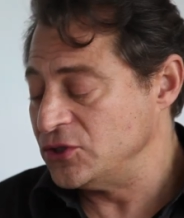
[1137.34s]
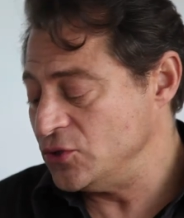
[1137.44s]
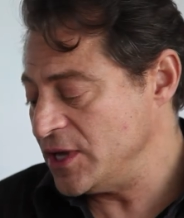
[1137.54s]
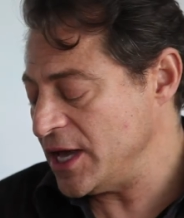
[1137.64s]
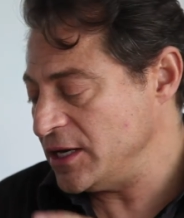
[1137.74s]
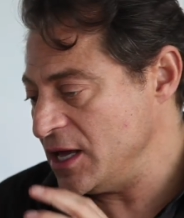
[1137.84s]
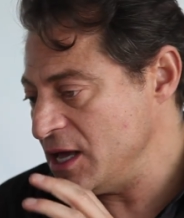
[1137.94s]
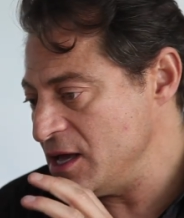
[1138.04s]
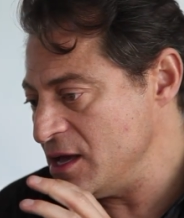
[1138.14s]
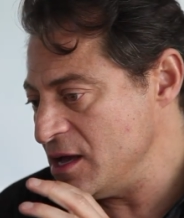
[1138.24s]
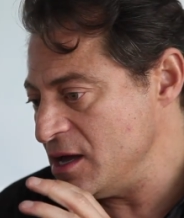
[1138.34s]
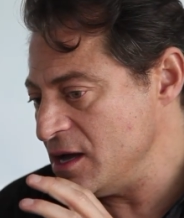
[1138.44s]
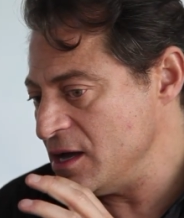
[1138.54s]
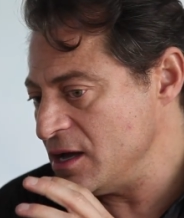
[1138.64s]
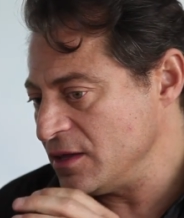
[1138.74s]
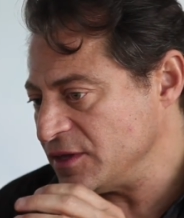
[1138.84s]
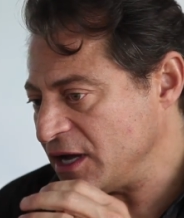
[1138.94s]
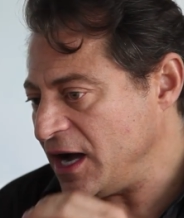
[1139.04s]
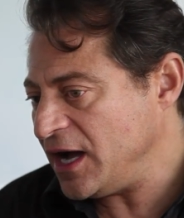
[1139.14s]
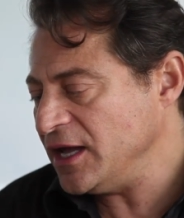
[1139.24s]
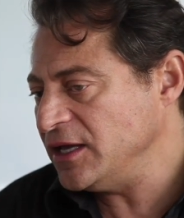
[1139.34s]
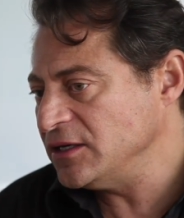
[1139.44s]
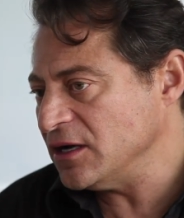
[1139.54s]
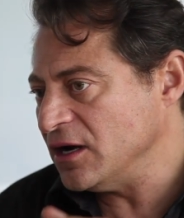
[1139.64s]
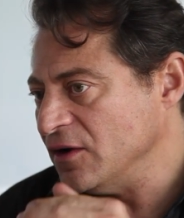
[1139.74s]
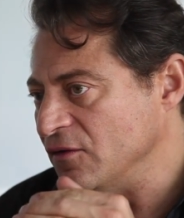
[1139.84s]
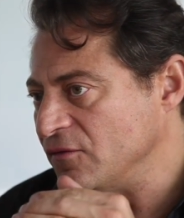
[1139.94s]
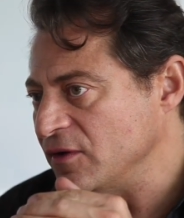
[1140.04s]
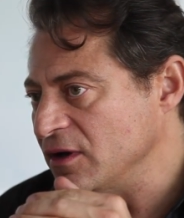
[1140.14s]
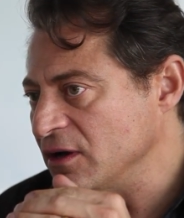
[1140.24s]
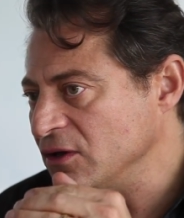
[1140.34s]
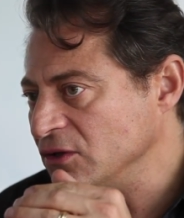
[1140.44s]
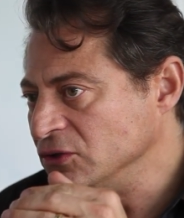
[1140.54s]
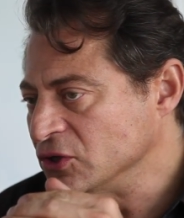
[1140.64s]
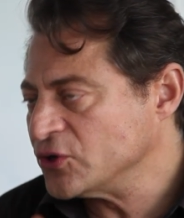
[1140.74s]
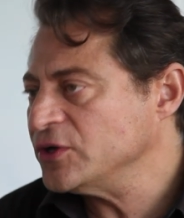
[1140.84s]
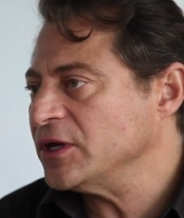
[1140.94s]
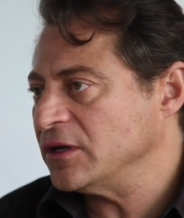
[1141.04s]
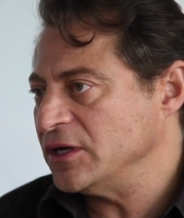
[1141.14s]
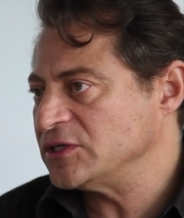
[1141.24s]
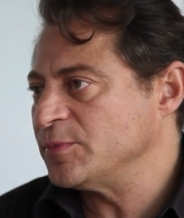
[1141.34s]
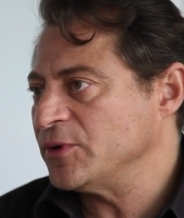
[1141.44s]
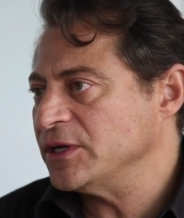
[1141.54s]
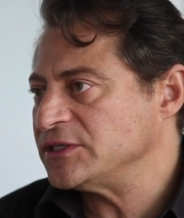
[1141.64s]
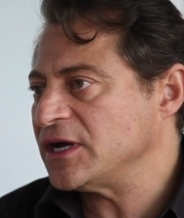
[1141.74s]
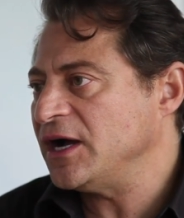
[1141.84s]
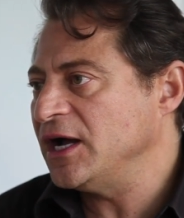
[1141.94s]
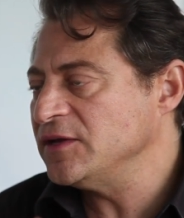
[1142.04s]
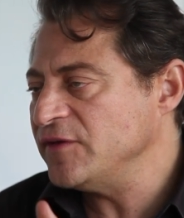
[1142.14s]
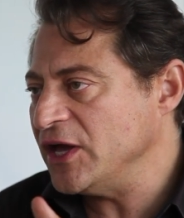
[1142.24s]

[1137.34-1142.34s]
to get the kind of learning experience, the kind of